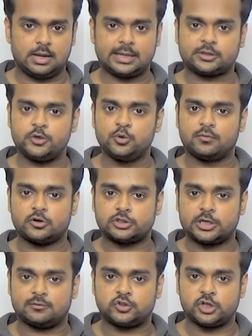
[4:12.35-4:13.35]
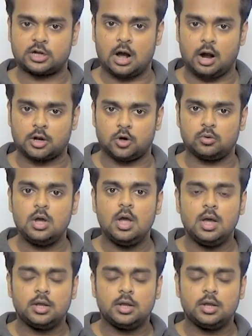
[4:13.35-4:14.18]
like the University of Chicago,